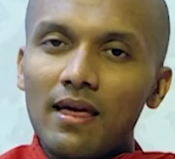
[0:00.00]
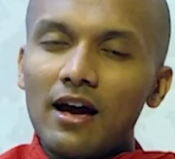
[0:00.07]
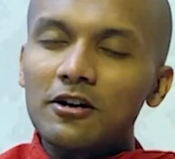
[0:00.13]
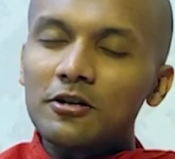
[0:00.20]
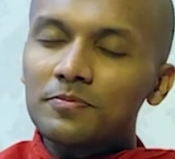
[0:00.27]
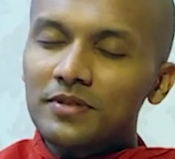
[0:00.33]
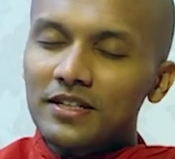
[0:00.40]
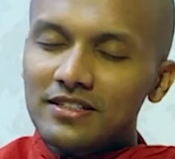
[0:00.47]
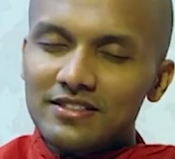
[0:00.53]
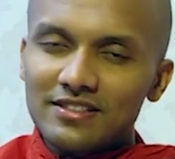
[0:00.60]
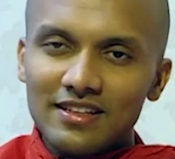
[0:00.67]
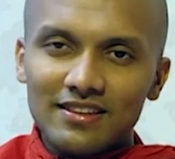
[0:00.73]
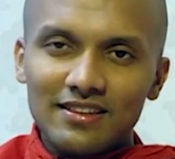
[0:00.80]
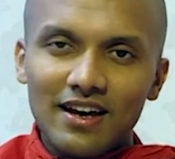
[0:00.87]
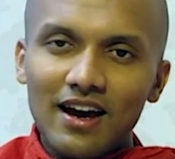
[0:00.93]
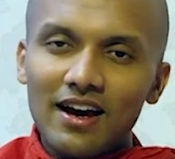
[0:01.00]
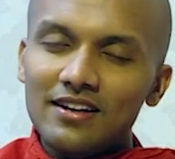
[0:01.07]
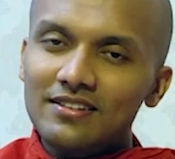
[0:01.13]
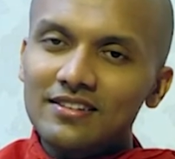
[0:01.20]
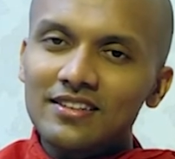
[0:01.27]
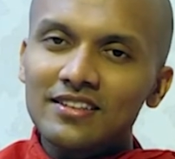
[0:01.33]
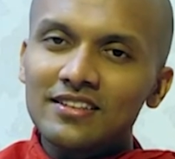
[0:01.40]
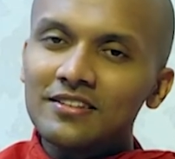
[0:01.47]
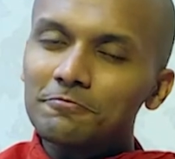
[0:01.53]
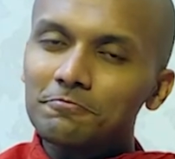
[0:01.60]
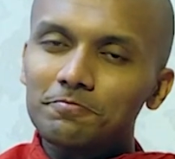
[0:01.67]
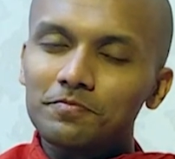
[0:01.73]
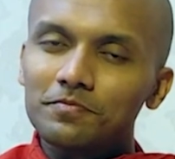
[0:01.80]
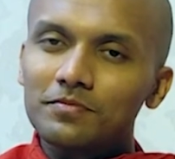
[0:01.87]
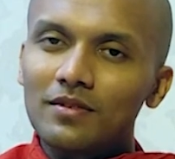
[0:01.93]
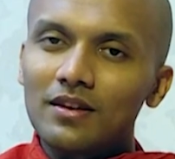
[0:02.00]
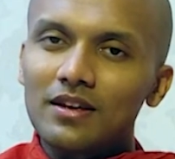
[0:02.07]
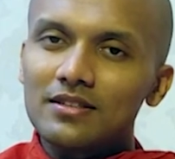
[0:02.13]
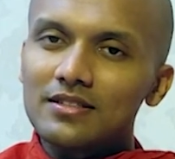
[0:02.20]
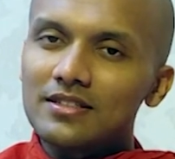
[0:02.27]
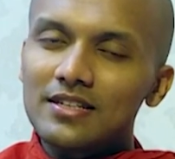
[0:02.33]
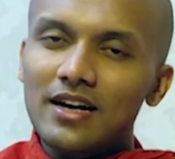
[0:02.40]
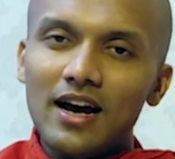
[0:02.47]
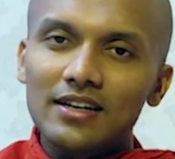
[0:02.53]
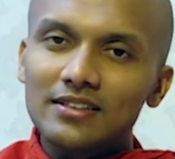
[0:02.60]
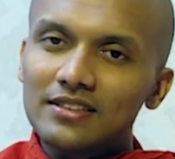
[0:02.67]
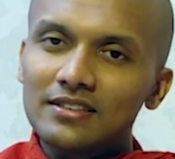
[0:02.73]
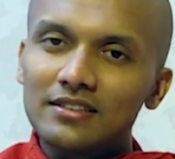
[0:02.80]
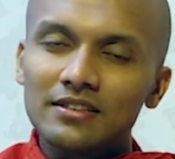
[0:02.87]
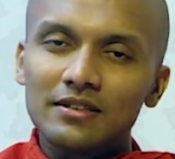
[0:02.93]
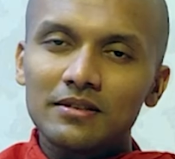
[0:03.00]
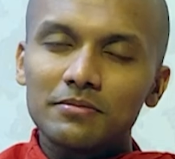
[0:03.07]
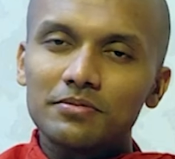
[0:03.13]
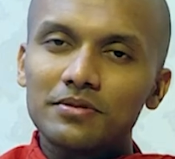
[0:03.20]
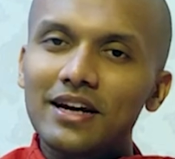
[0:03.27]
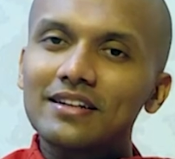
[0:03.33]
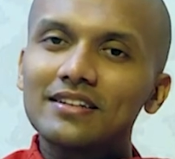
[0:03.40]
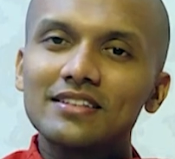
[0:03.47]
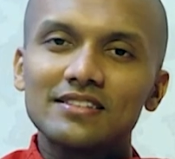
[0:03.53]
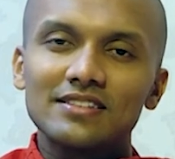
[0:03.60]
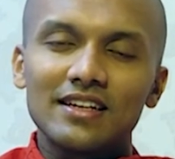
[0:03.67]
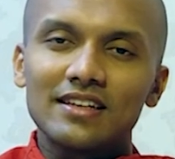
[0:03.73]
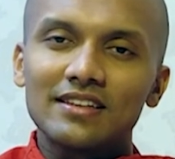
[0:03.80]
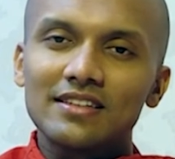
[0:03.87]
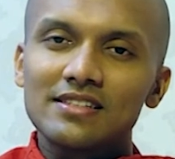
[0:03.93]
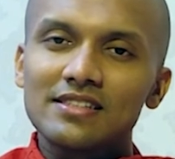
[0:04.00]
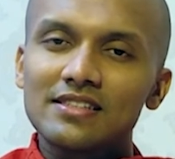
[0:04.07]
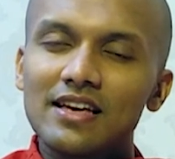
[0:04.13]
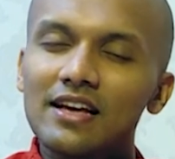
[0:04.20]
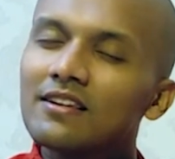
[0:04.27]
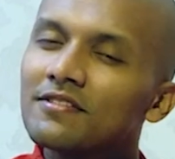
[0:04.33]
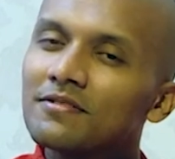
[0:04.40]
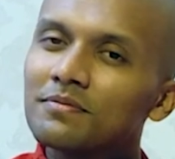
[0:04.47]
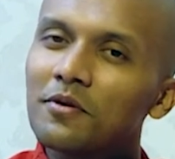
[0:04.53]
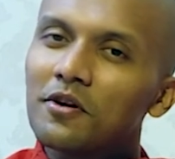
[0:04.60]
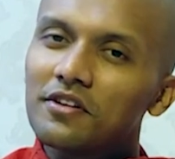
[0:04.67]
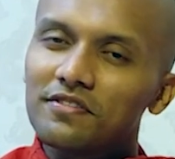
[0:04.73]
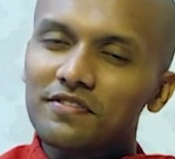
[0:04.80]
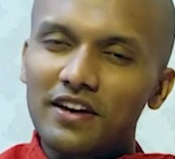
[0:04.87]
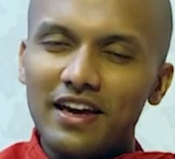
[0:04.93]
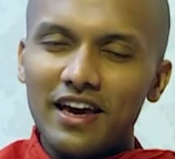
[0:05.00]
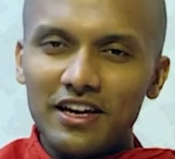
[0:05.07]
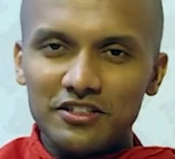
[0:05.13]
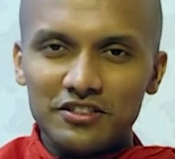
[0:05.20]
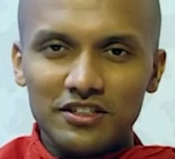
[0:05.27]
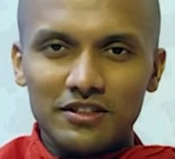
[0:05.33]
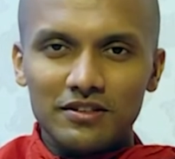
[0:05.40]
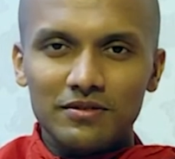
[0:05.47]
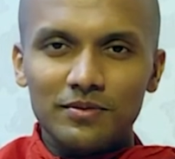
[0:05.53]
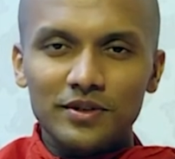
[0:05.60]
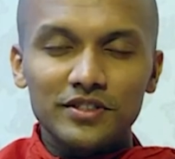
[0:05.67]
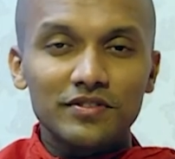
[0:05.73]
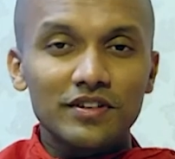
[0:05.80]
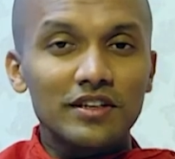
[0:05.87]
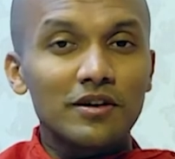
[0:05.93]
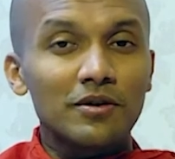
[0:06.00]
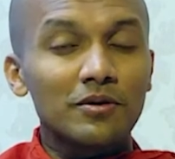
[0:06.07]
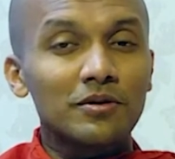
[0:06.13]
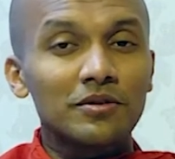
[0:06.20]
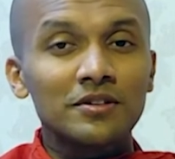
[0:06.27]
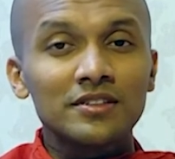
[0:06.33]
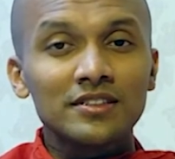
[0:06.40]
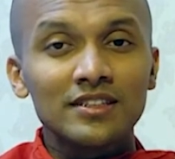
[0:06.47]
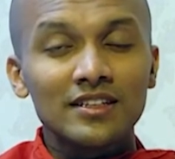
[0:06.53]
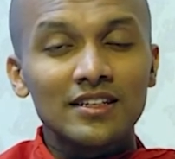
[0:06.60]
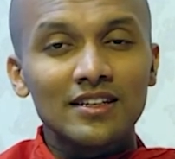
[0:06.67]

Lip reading: our Prince Siddhartha started practicing the self-mortification, which we called